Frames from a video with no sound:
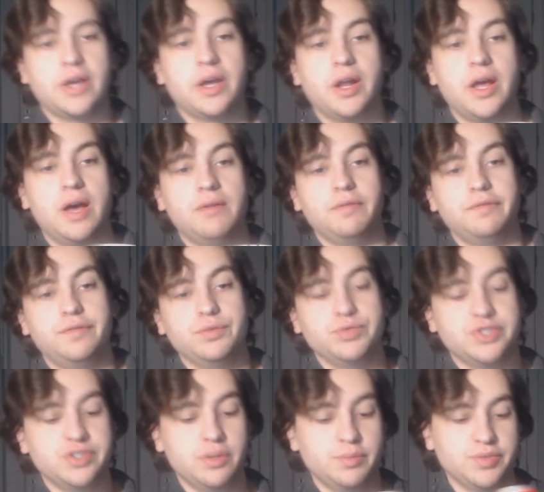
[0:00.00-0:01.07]
I gotta have a few
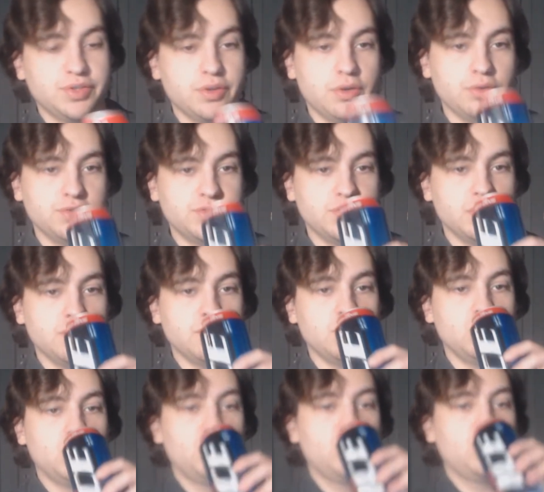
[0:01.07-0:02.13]
sips though to see if
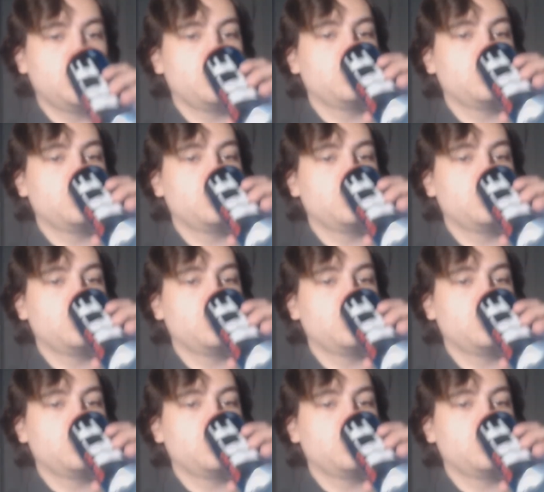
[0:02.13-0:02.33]
it.